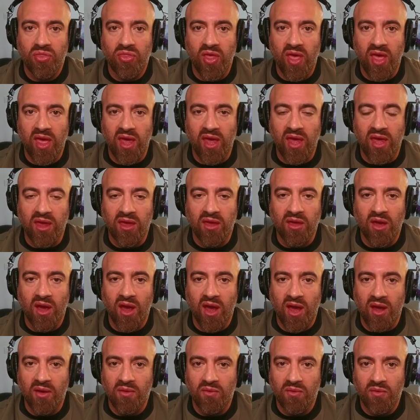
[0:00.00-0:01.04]
They
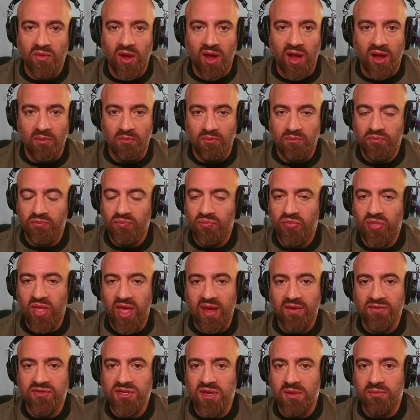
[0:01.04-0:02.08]

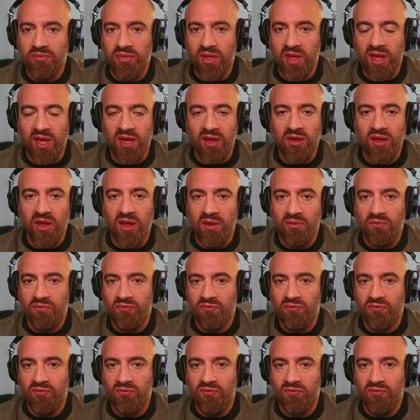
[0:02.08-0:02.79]
have something